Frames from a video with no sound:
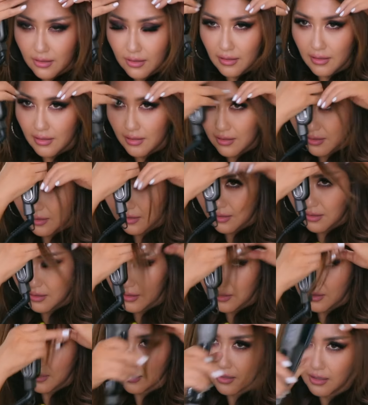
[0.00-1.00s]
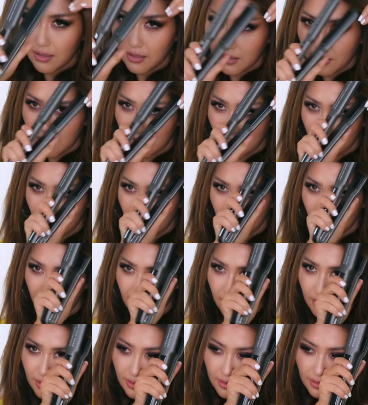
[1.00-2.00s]

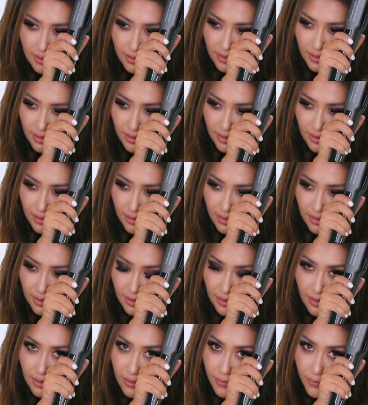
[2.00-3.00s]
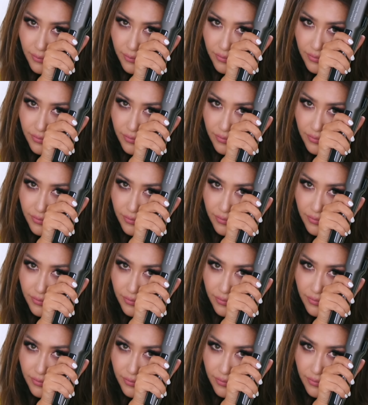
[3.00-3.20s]
Nobody speaks.